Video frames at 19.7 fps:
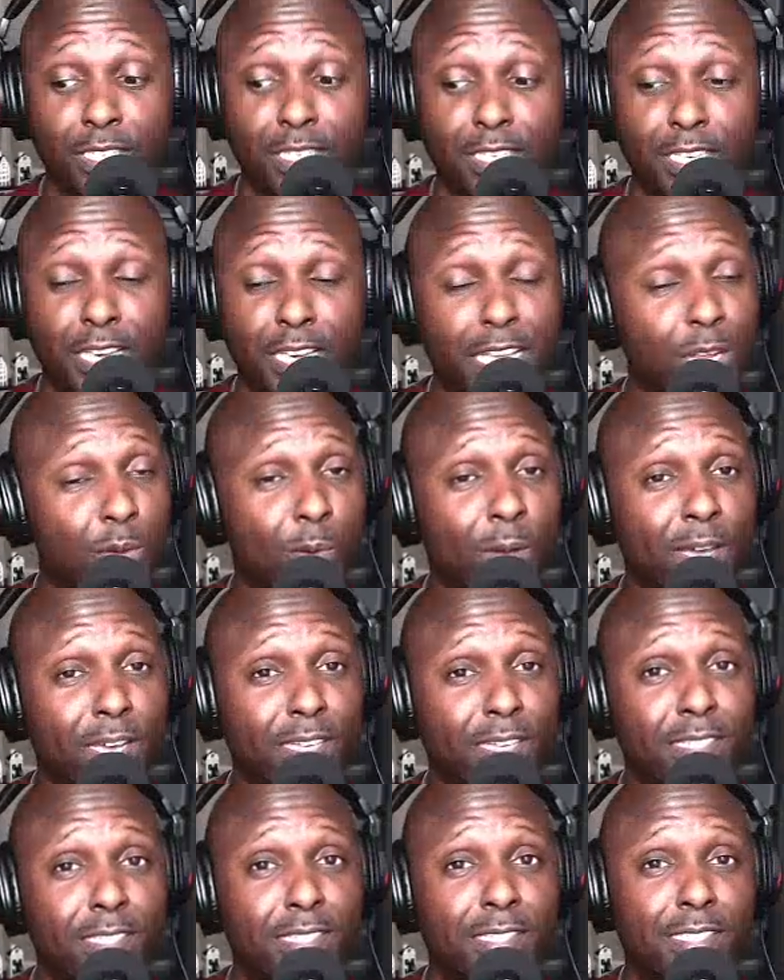
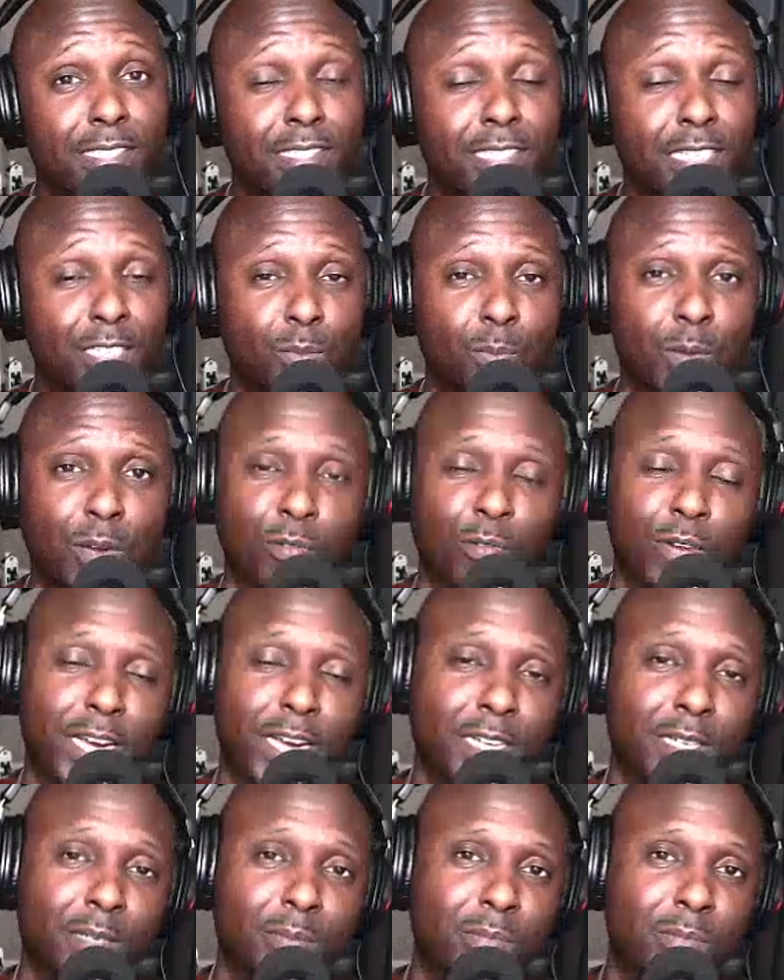Anyway, that's my
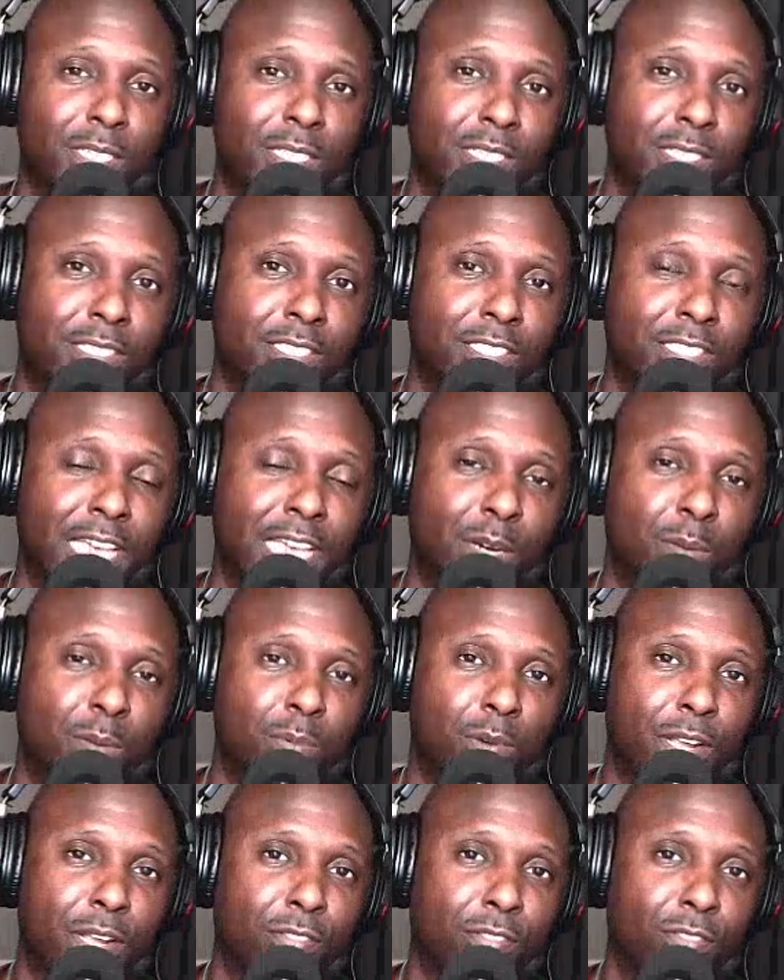random
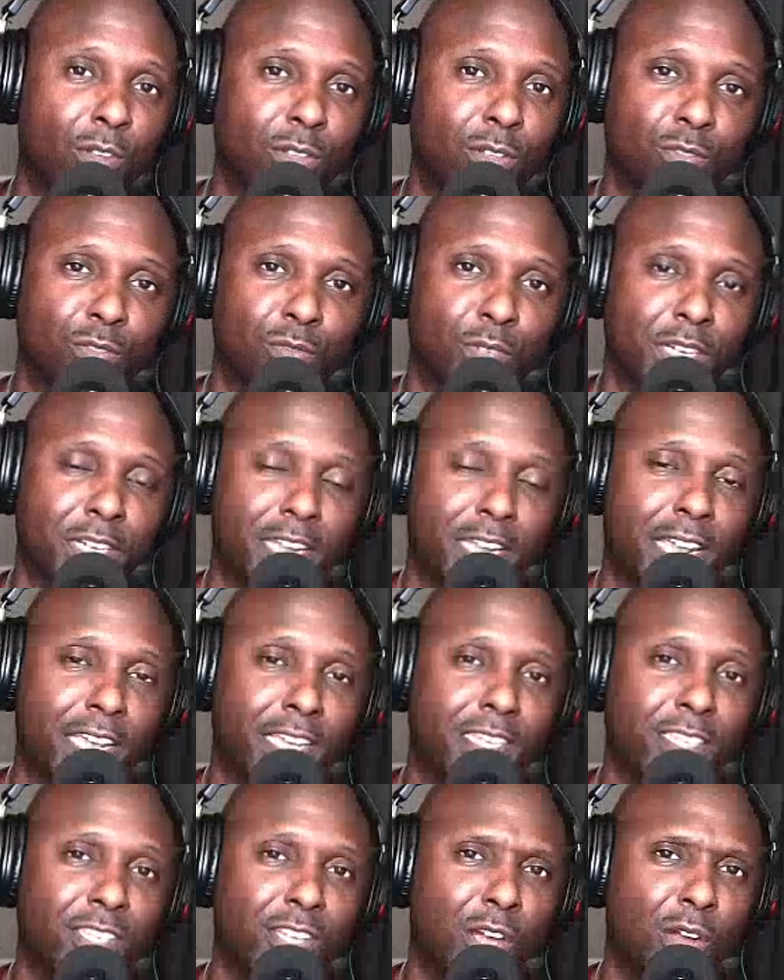scatterbrain thoughts for the
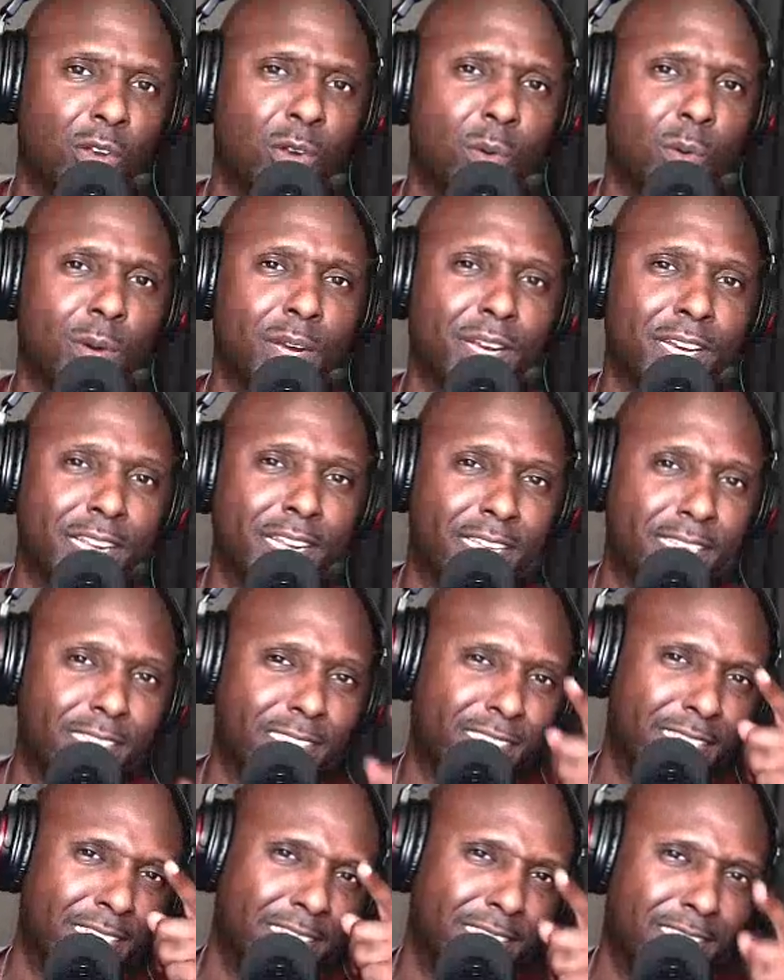day. Y'all know what it
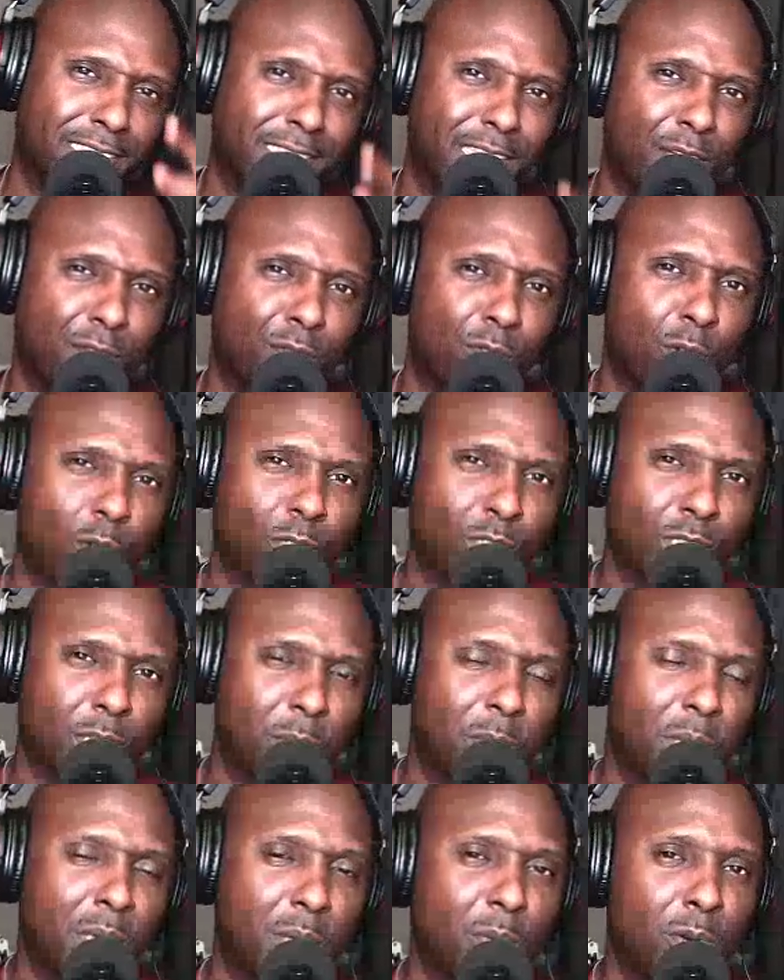is. Stay frosty,
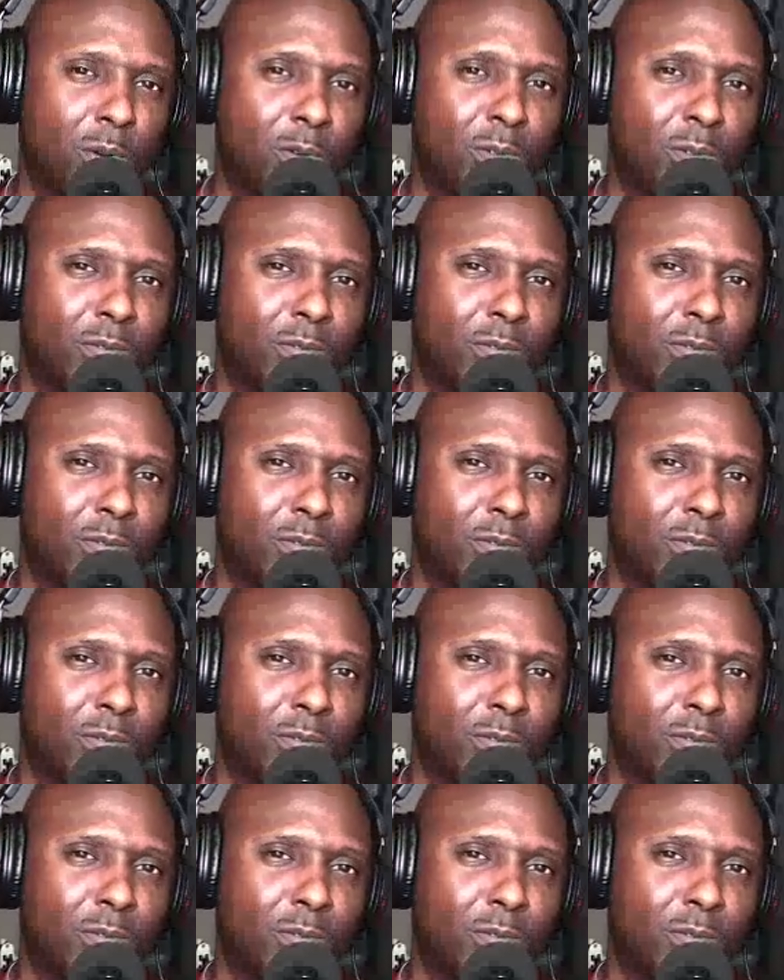people.